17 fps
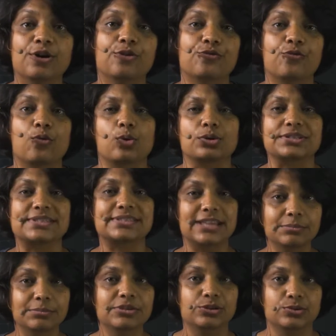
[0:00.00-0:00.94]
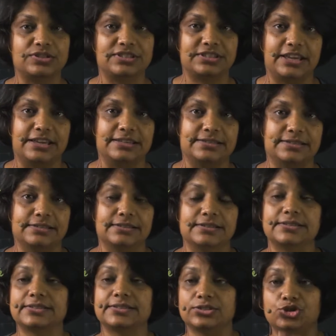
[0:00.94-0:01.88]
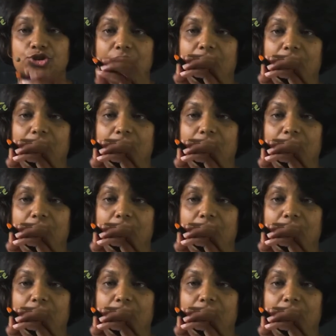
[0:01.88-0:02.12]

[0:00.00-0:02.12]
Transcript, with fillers: for some use cases such